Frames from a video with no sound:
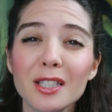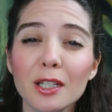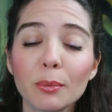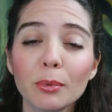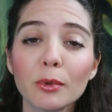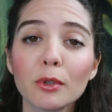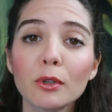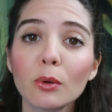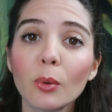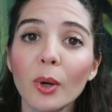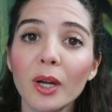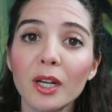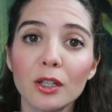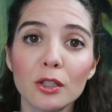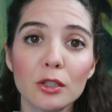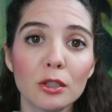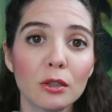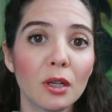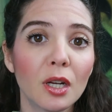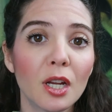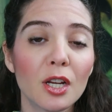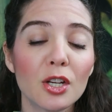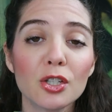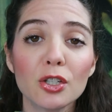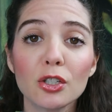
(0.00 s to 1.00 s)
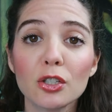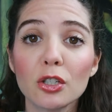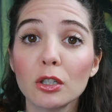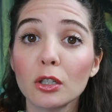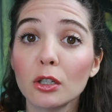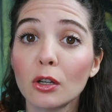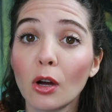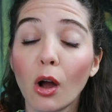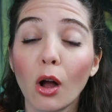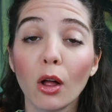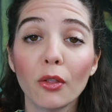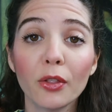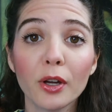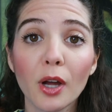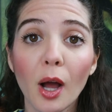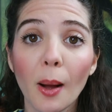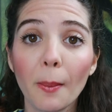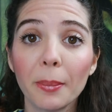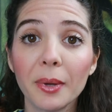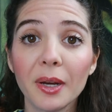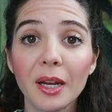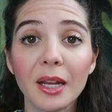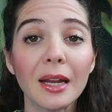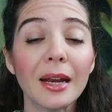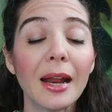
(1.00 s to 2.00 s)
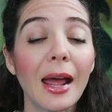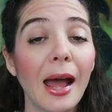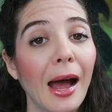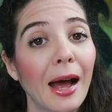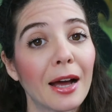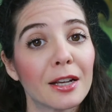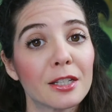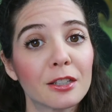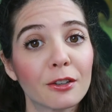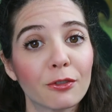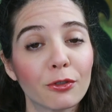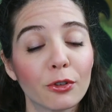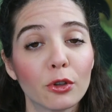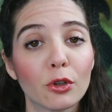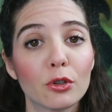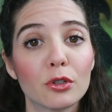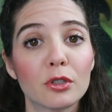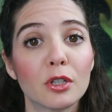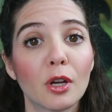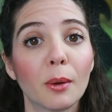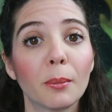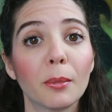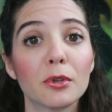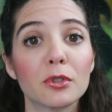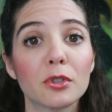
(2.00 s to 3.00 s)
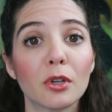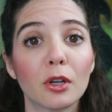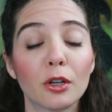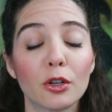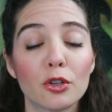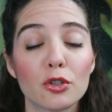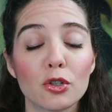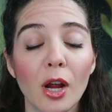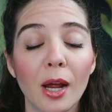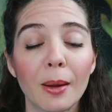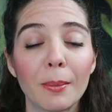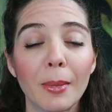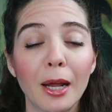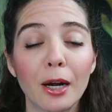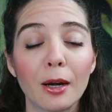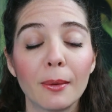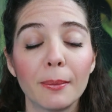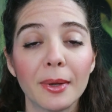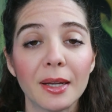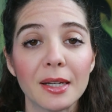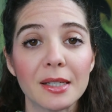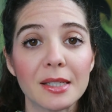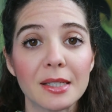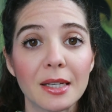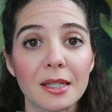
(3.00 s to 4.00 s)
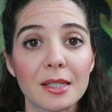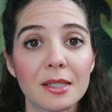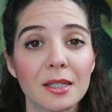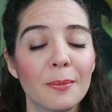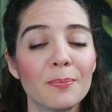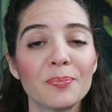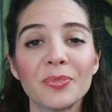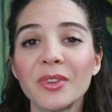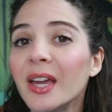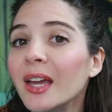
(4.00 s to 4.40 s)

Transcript: simpler way to do it is just to call the company and ask for those numbers on a dry matter basis.